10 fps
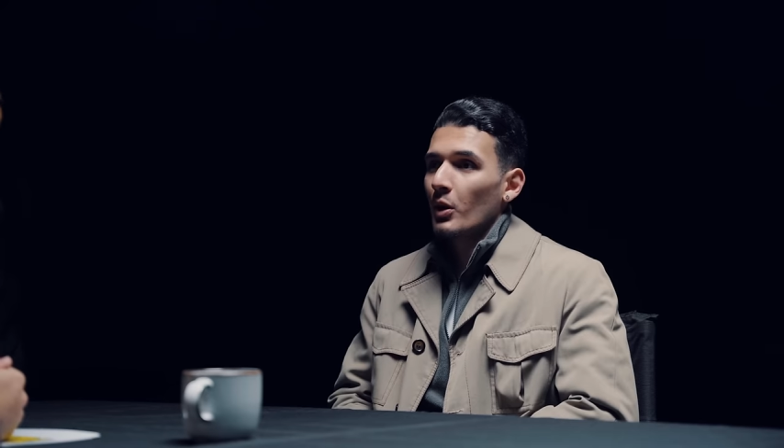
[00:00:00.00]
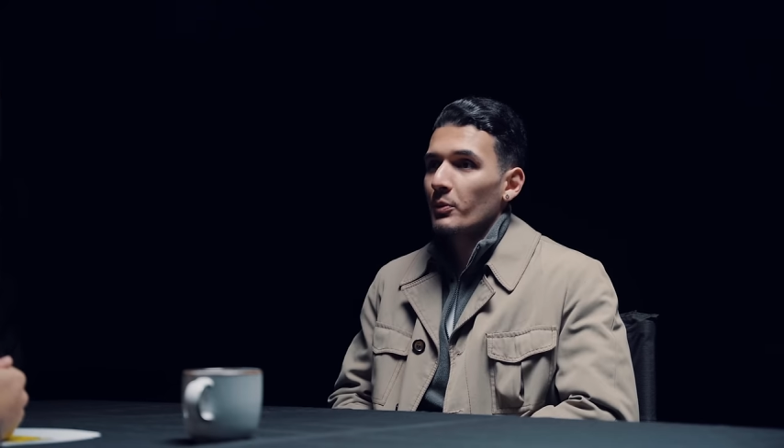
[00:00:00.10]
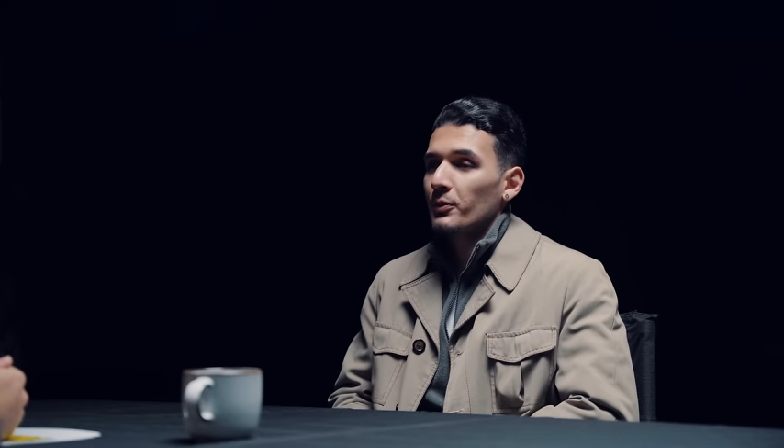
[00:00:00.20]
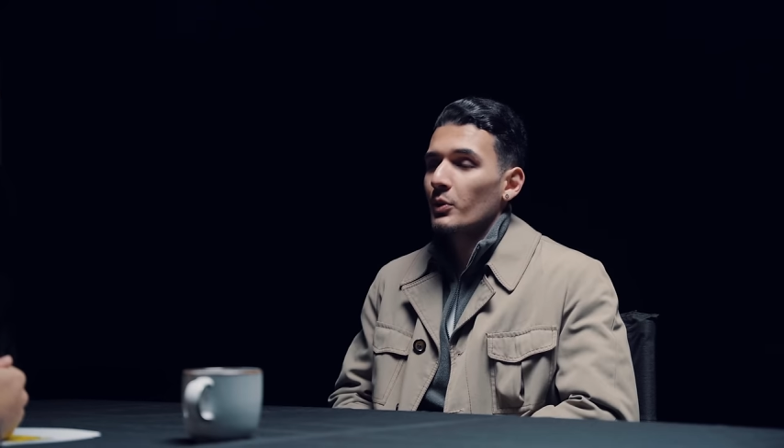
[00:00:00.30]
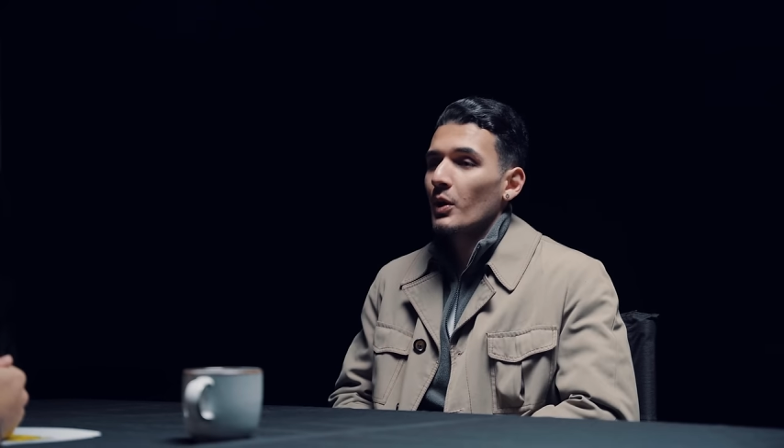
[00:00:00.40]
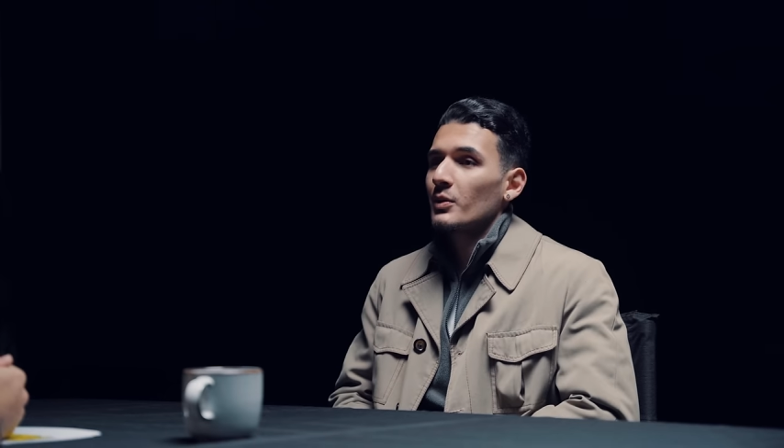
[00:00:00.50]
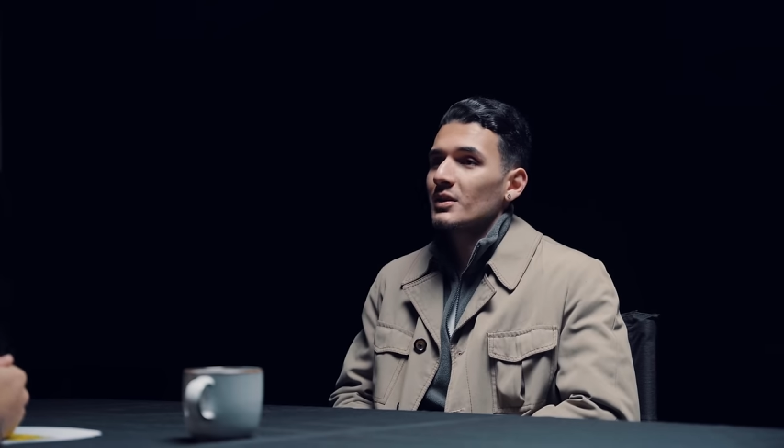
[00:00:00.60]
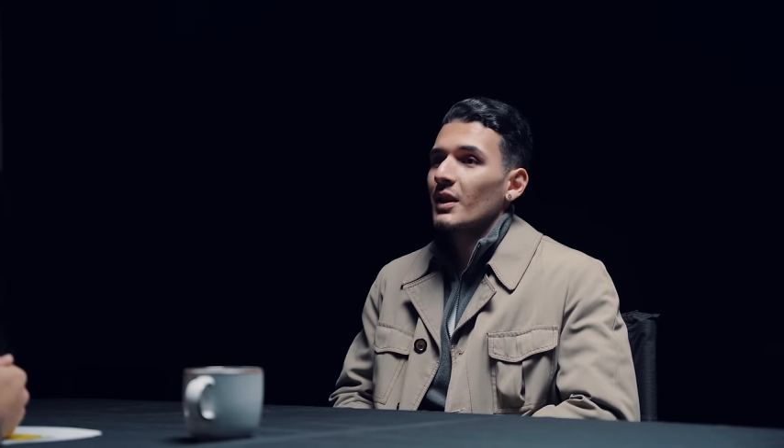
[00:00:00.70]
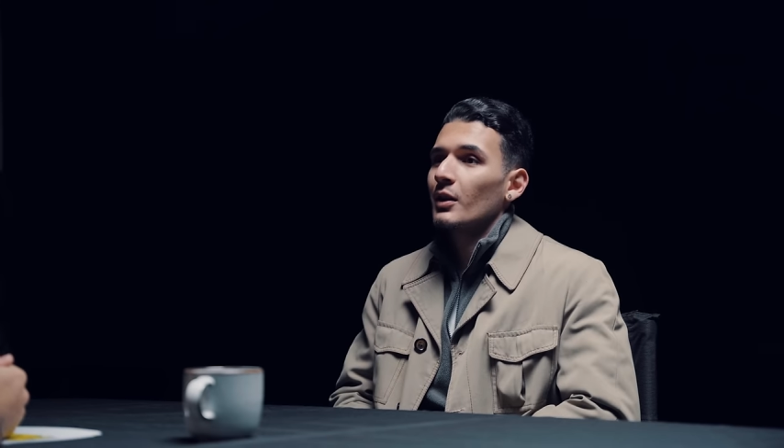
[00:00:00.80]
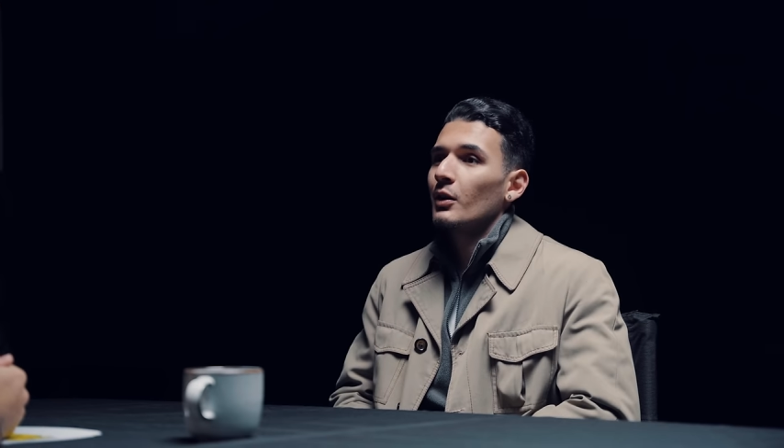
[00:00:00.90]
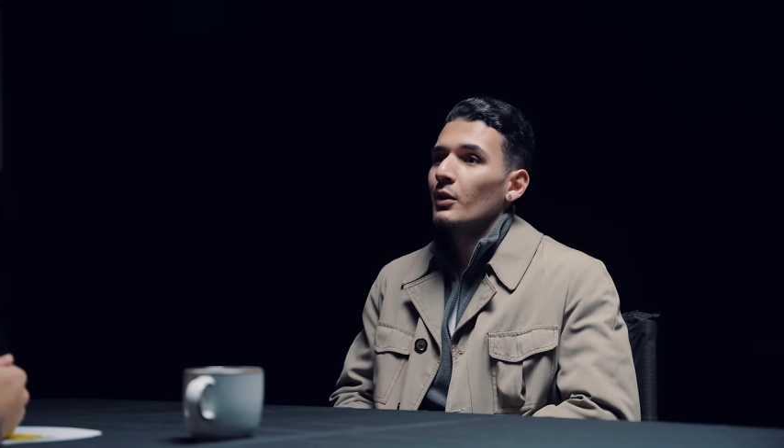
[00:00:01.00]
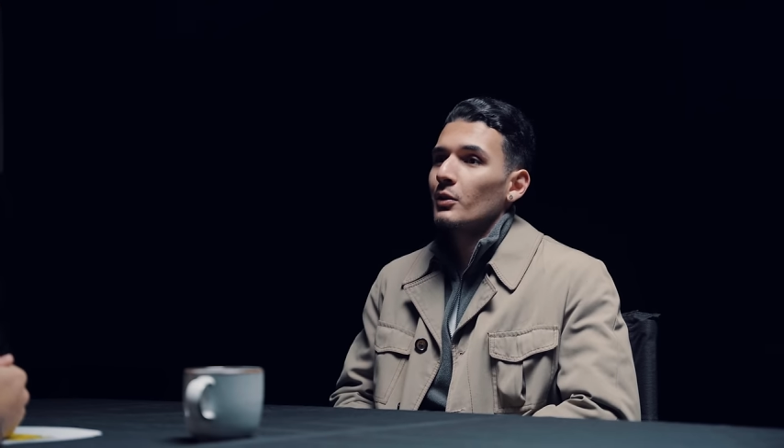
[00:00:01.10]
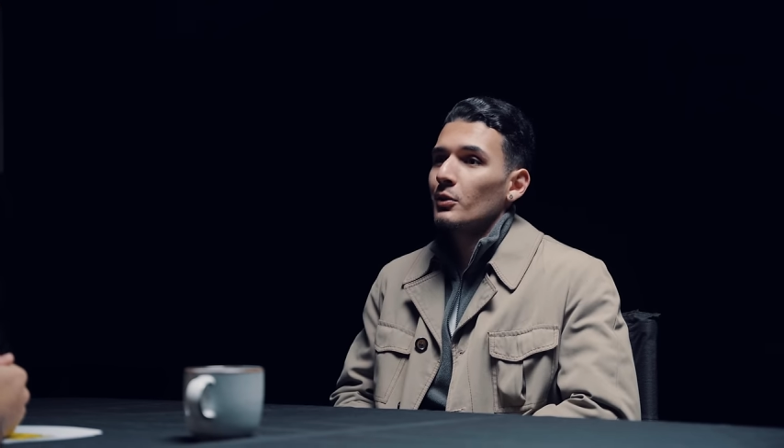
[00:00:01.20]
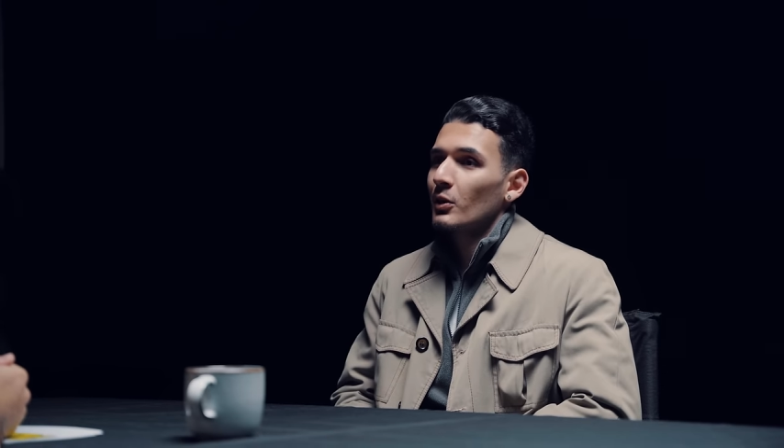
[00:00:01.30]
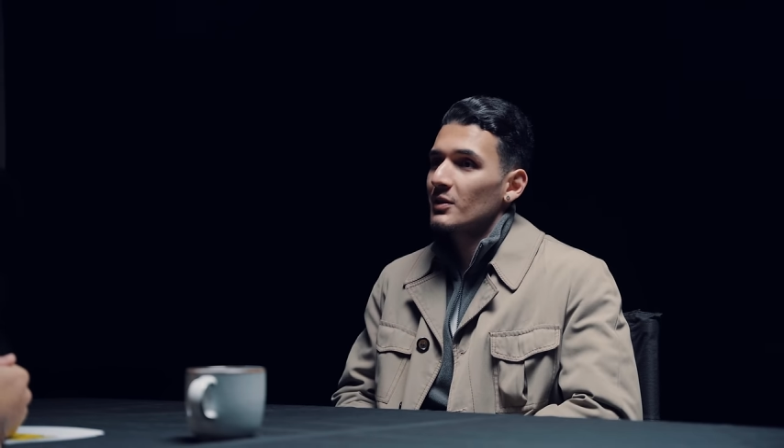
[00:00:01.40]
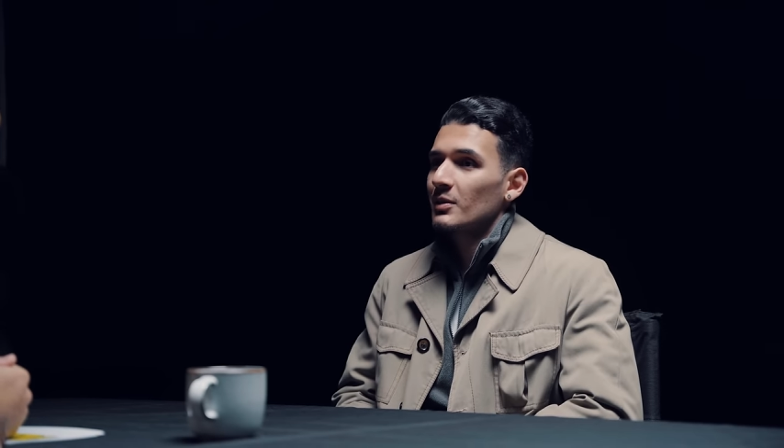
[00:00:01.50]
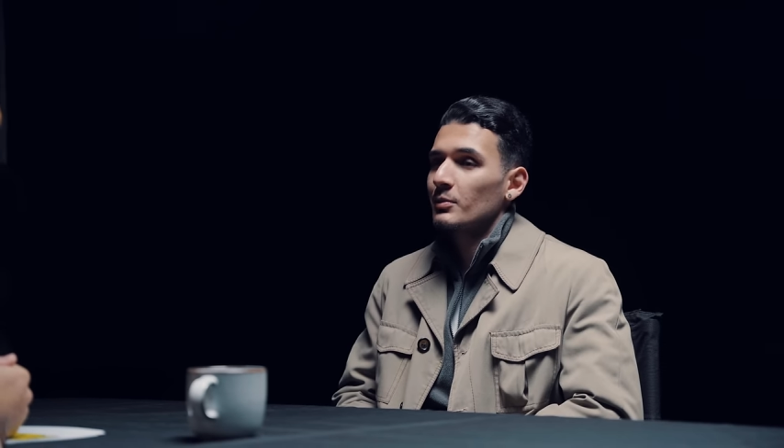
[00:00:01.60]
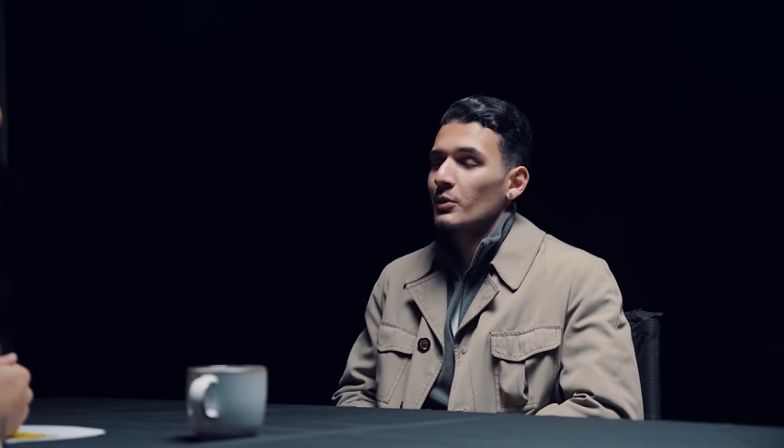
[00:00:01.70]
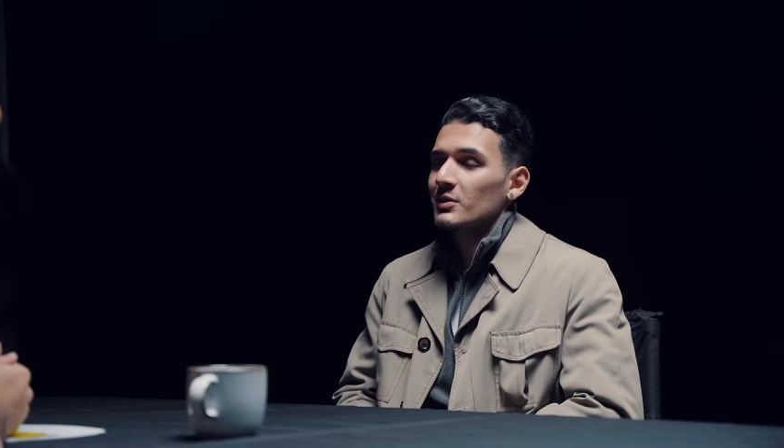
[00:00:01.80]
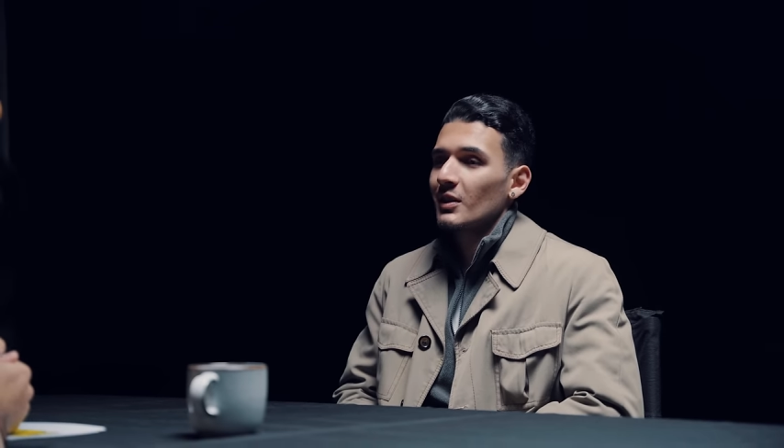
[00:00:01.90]
up a few hours later, locked in
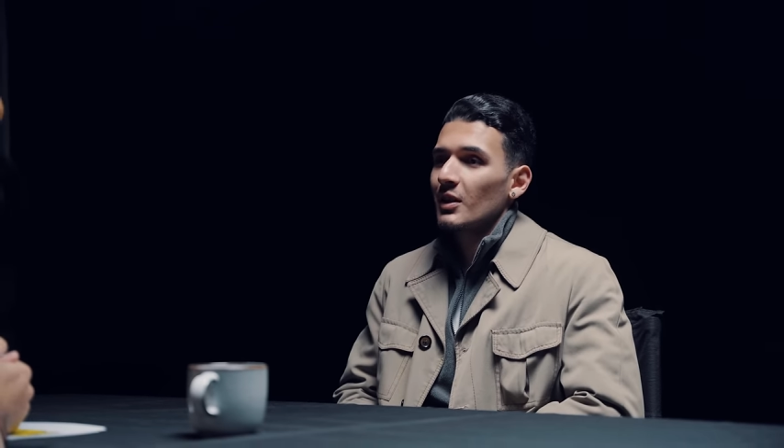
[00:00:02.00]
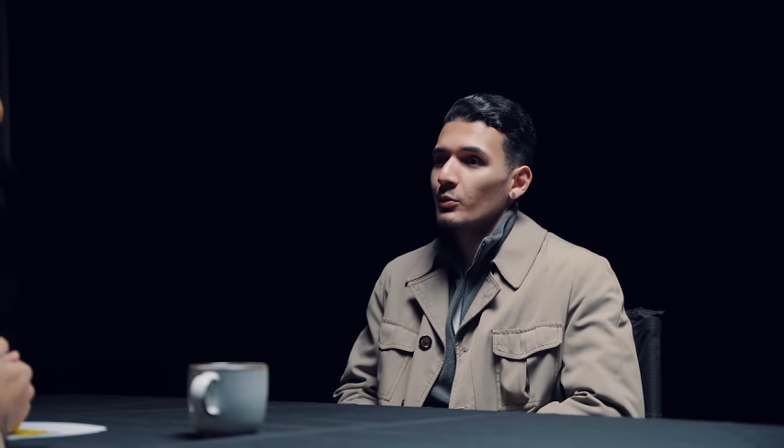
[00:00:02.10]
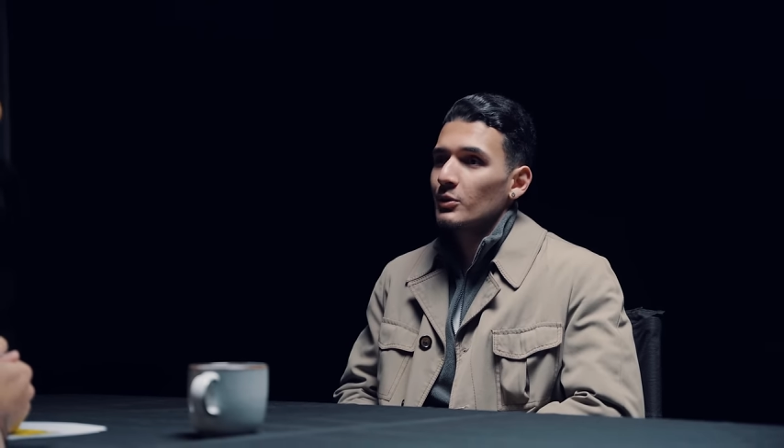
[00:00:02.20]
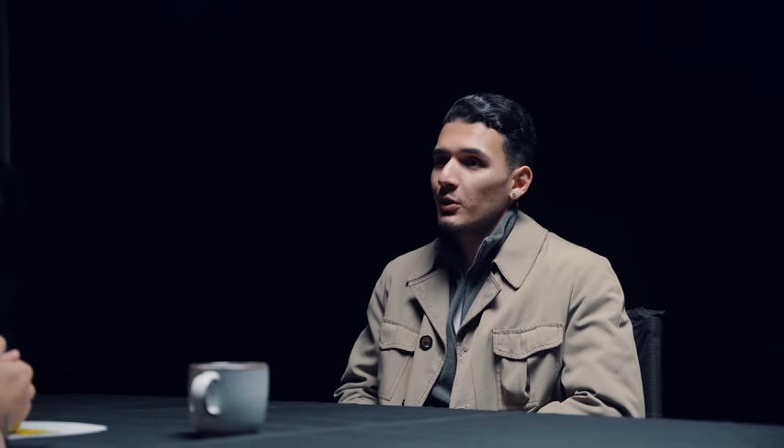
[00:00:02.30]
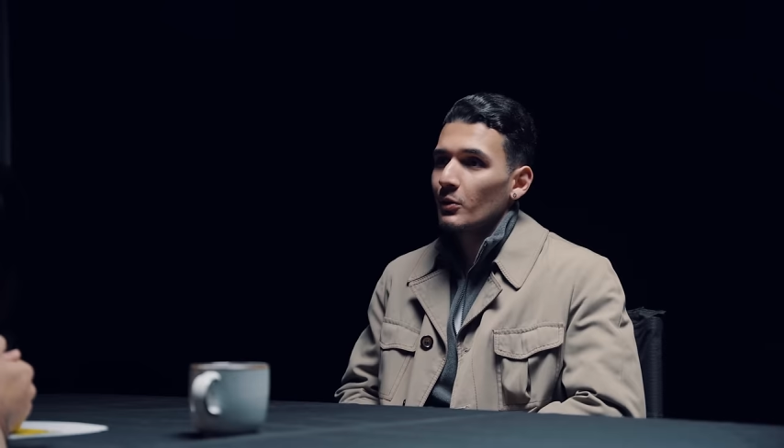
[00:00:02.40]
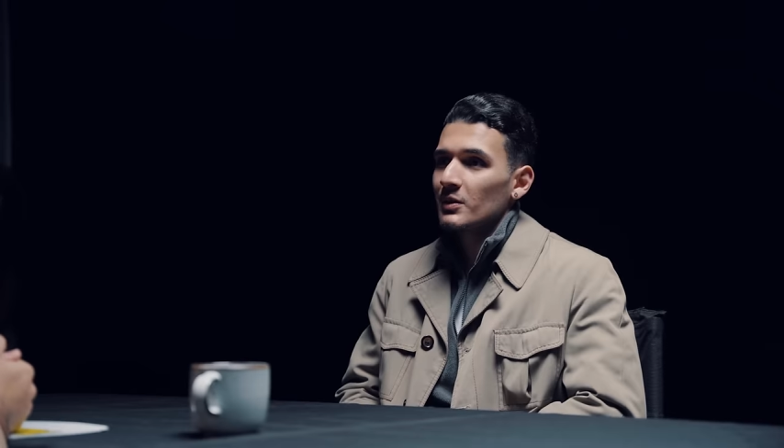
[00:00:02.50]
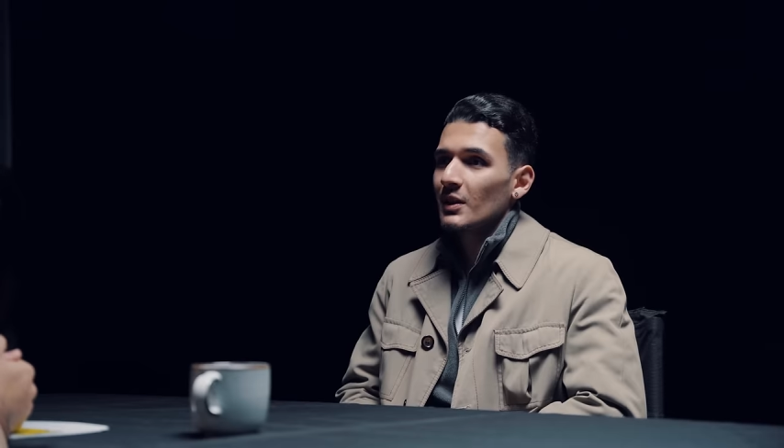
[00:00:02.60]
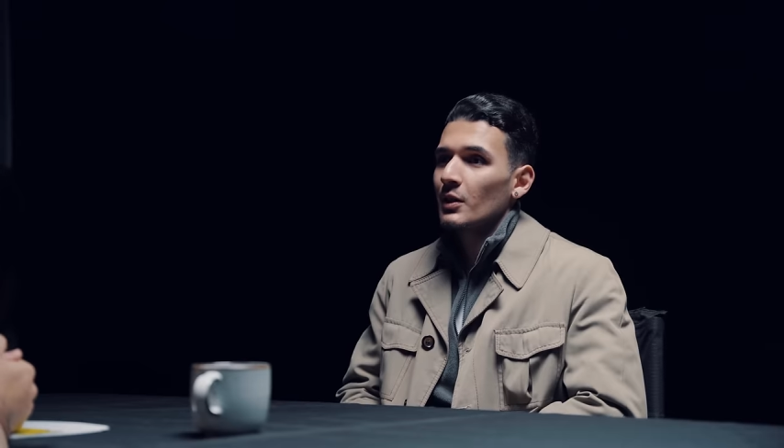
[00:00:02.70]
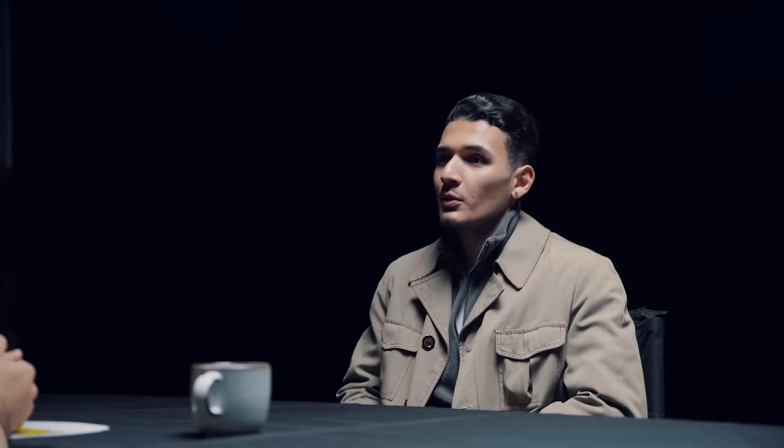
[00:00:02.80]
because the club was closed now.